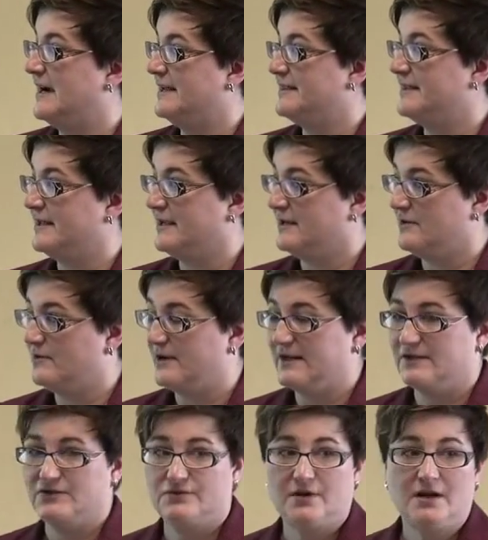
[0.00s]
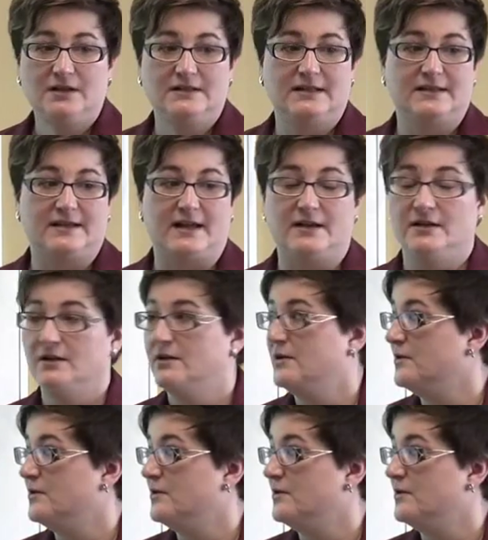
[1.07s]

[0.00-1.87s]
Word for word: I think, quite strongly that